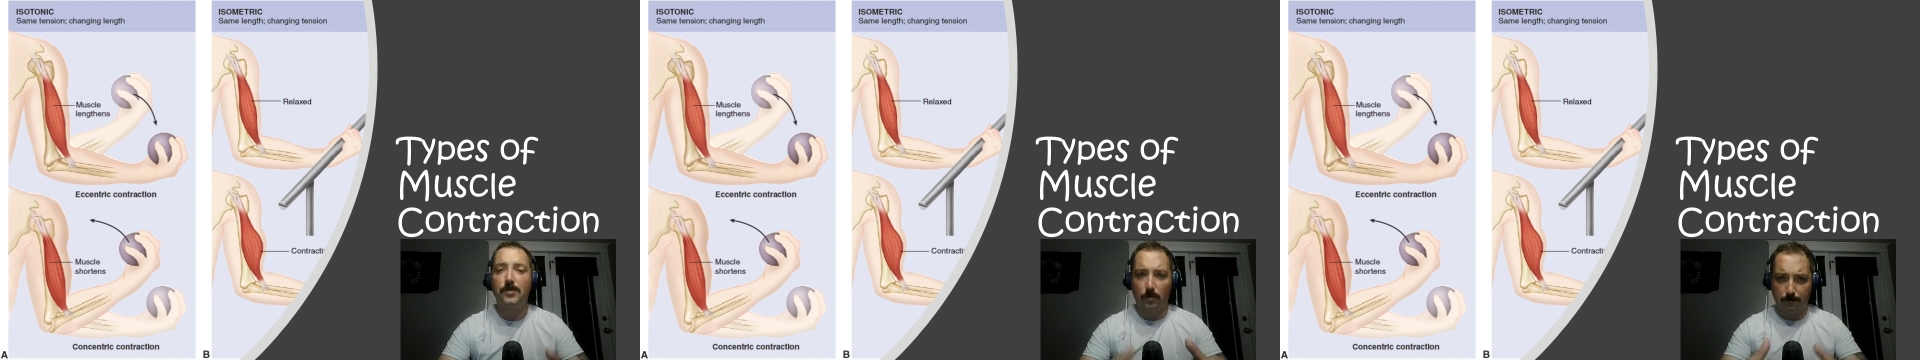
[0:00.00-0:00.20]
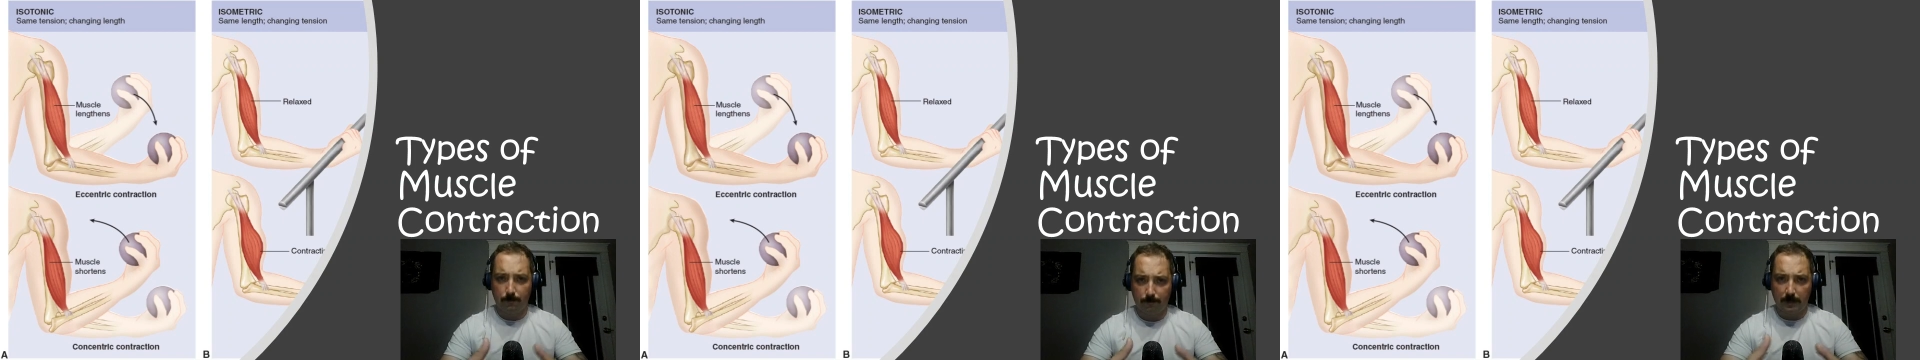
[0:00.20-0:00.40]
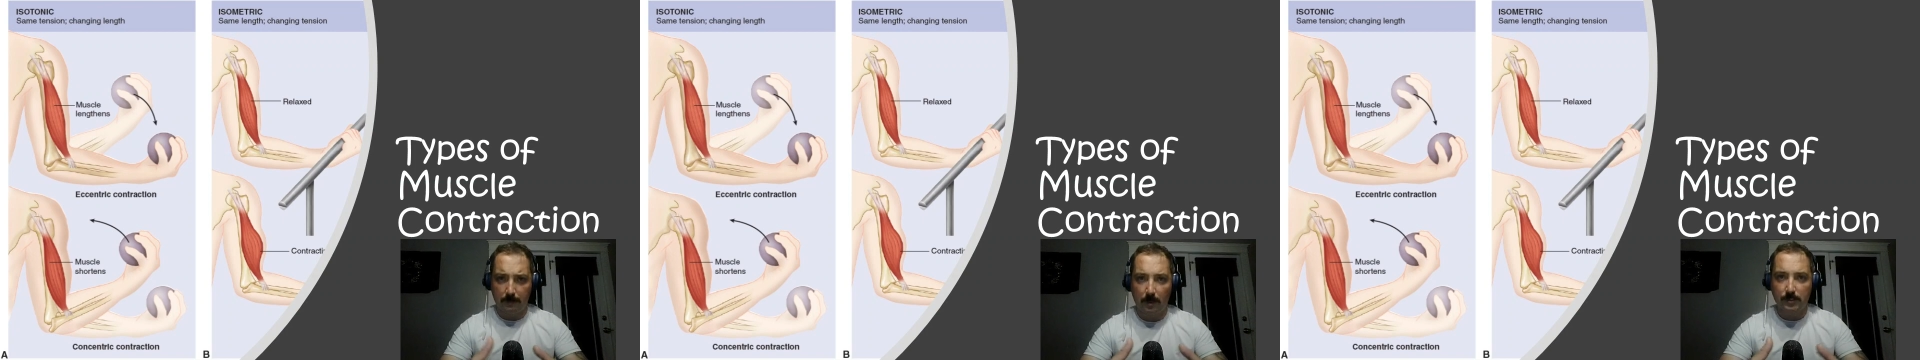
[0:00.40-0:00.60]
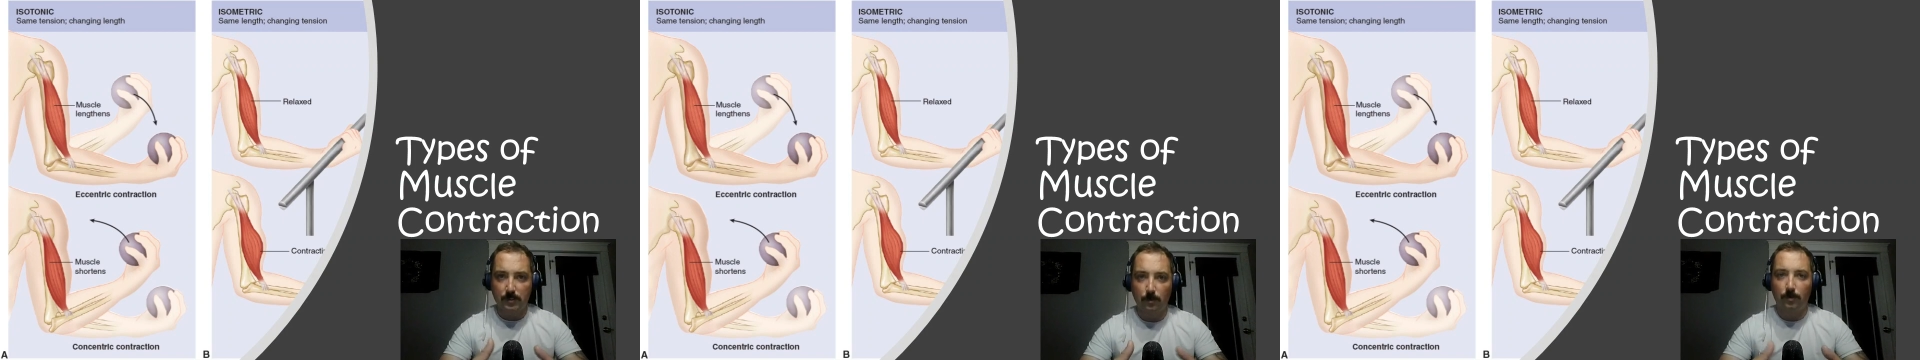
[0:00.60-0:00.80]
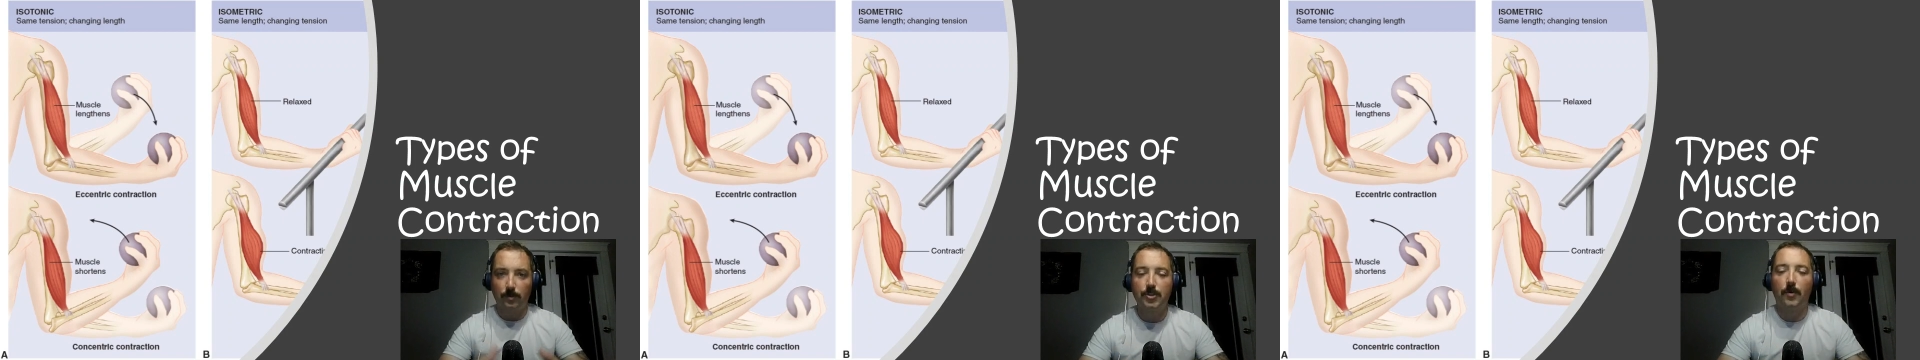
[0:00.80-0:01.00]
or the muscle
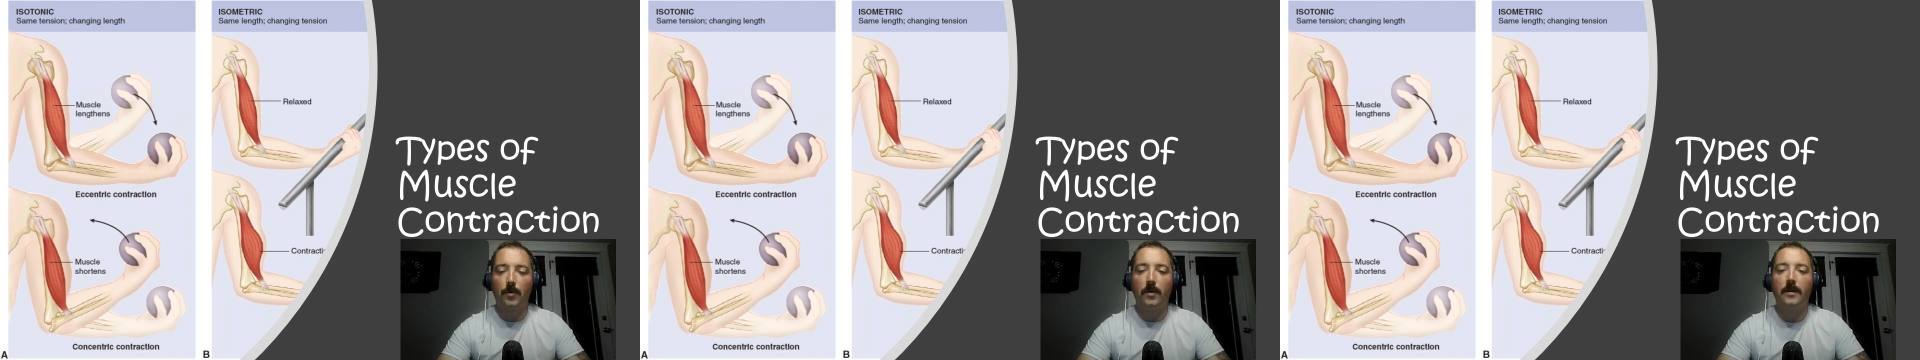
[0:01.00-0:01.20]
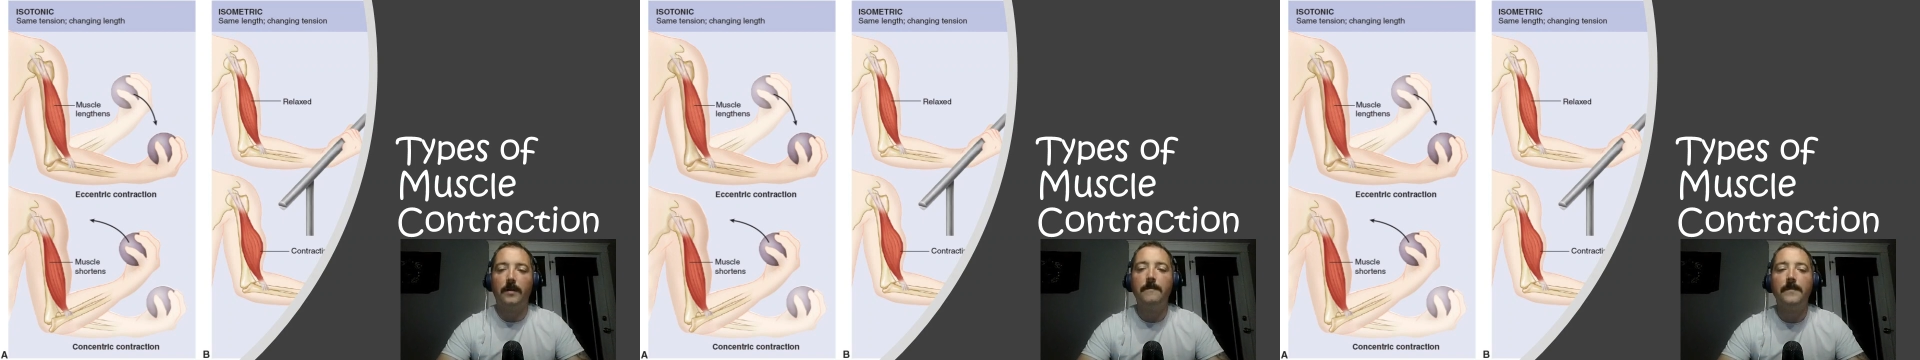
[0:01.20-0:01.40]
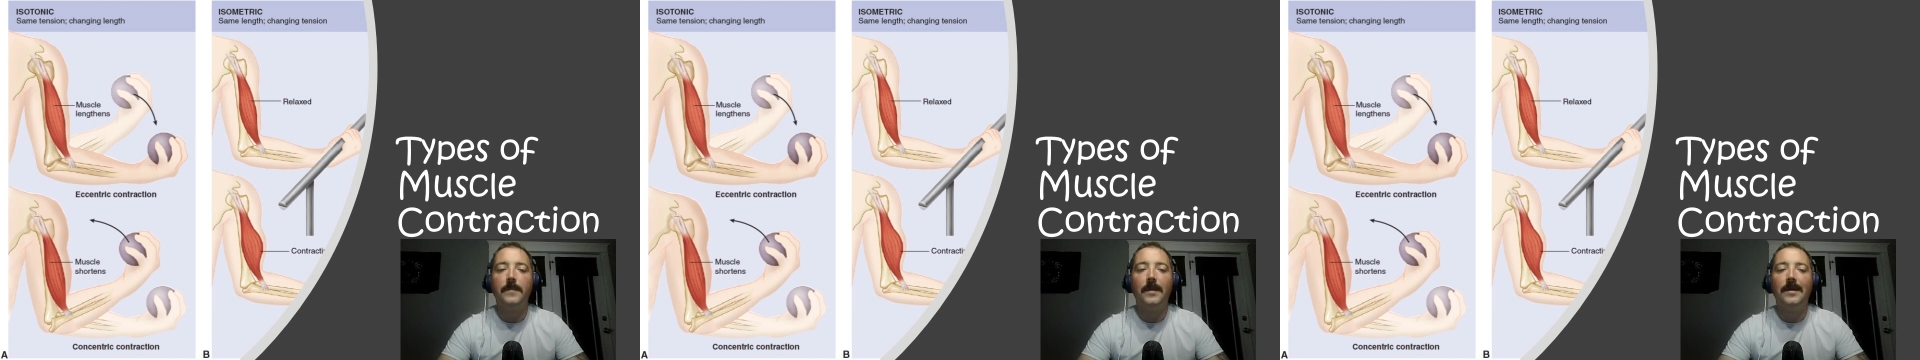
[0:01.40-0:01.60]
will shorten,